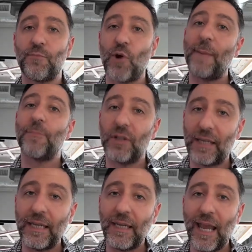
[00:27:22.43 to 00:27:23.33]

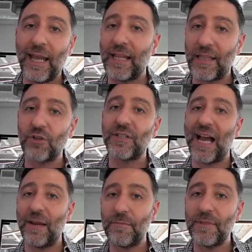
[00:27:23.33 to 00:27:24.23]
properly and at their
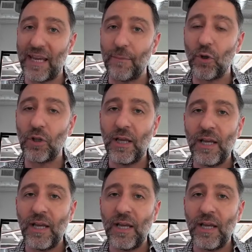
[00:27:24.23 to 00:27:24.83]
timetable,